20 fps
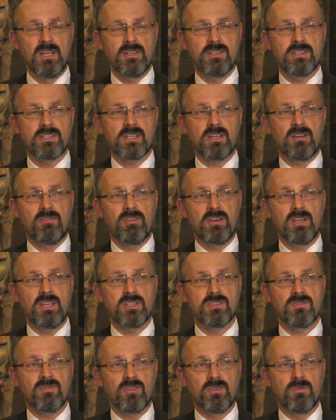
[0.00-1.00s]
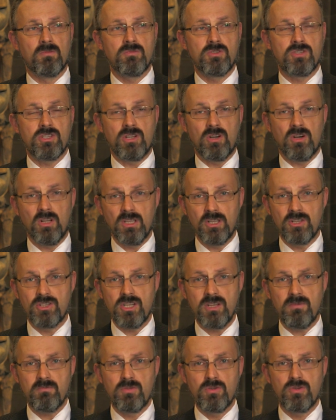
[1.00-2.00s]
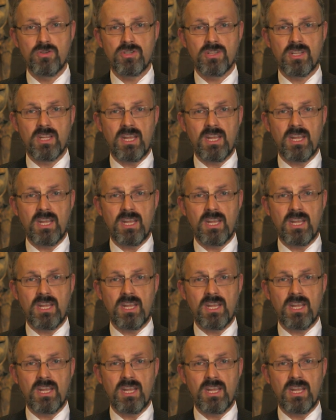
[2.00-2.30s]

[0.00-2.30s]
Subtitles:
Discoveries from geology pushed